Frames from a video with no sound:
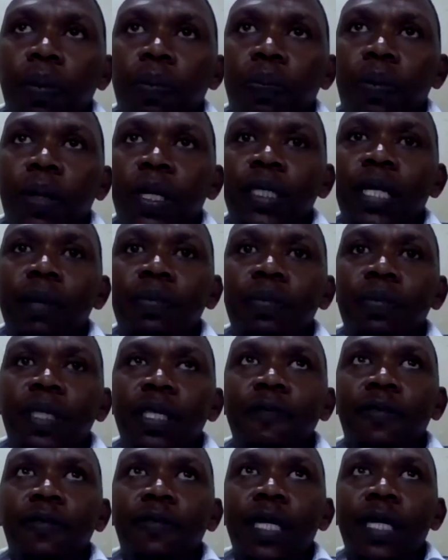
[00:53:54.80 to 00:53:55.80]

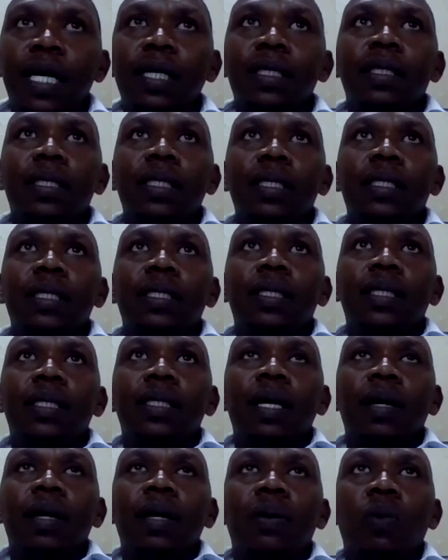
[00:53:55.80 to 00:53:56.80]
Presumptive tax is
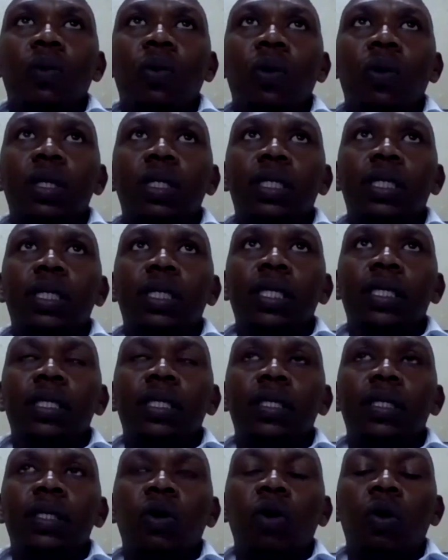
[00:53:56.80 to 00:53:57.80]
what
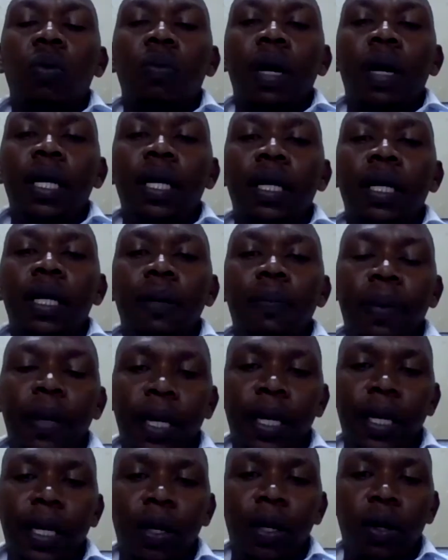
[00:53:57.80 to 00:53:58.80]
is normally
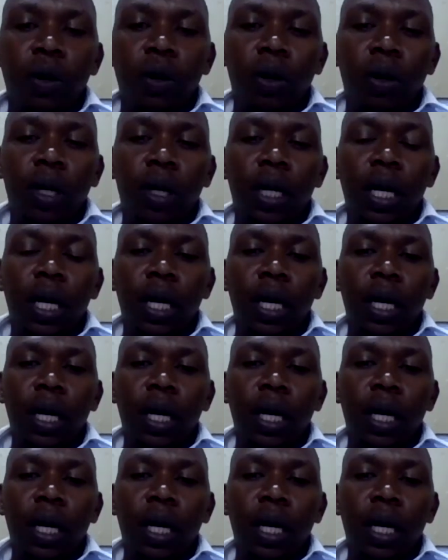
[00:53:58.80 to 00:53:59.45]
paid on,